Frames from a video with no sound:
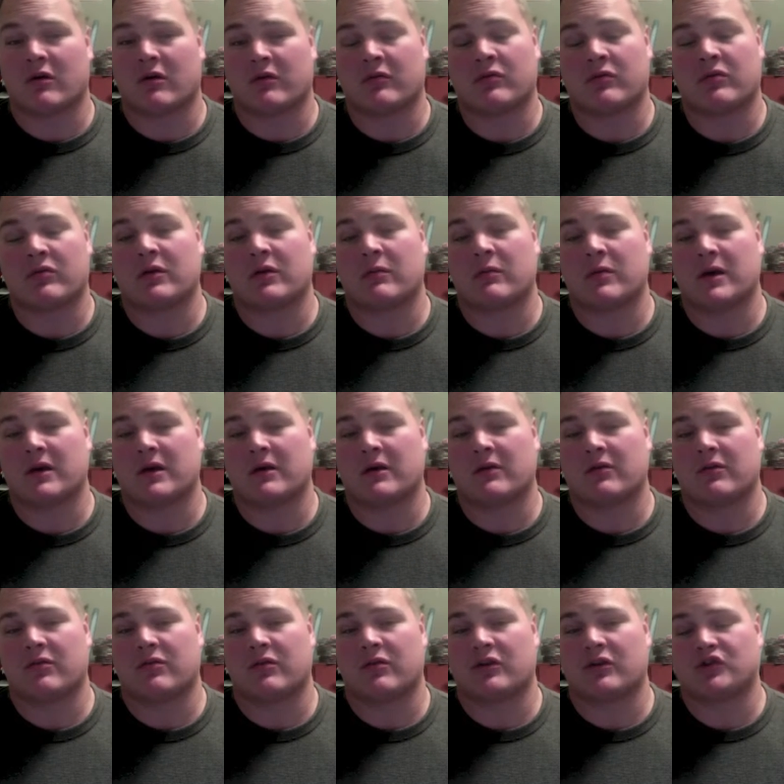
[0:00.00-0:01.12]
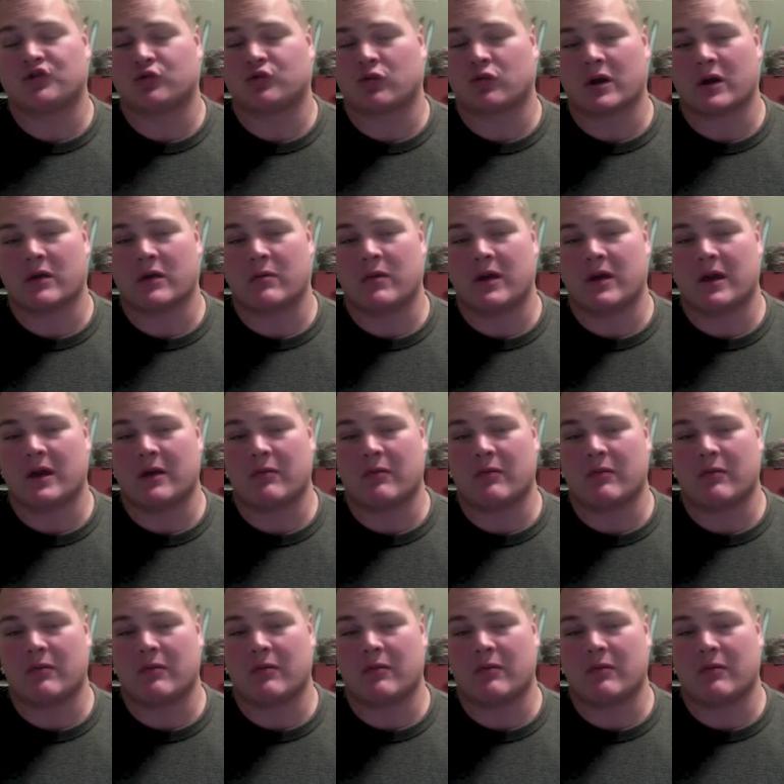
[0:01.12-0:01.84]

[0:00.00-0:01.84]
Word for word: It was going to be a short EP,